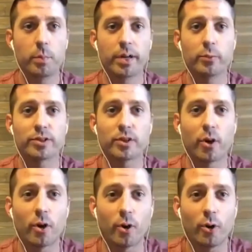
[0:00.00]
But it was
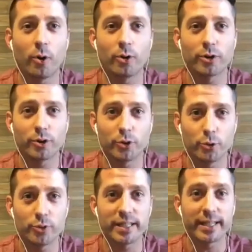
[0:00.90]
all
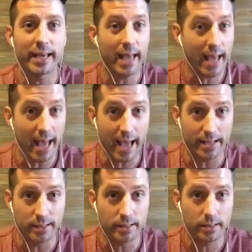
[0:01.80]
using
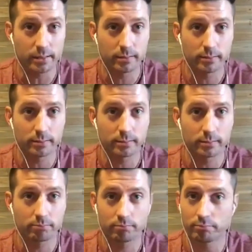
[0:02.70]
ads.
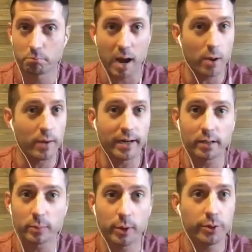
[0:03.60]
My
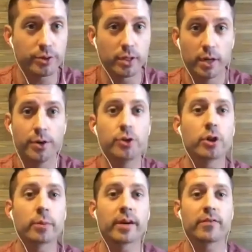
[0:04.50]
regular posts, you
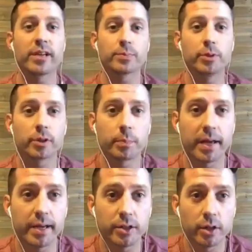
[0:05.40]
go to my Facebook
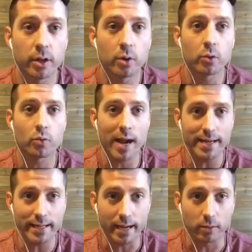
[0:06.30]
page
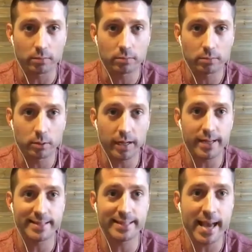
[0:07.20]
right now.
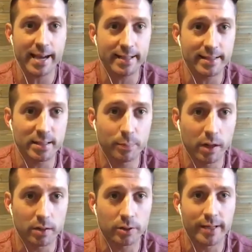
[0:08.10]
Okay, it's Zach
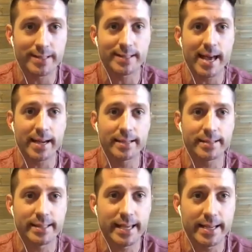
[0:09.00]
Spuckler, and Zach
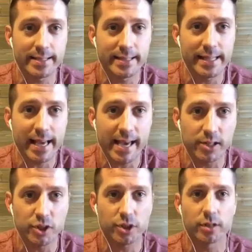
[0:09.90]
is
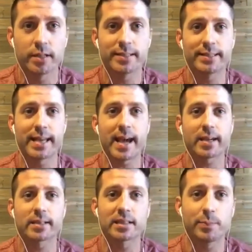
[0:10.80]
Z-A-C-H.
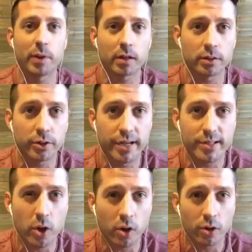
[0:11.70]
Zach Spuckler
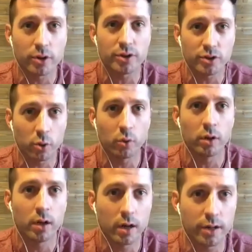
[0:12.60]
is
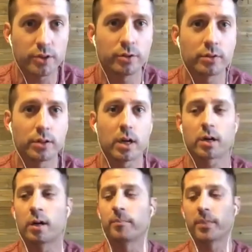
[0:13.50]

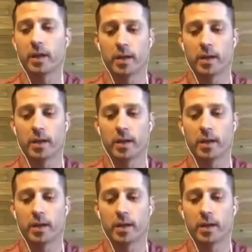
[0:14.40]
heartsoulhustle.com.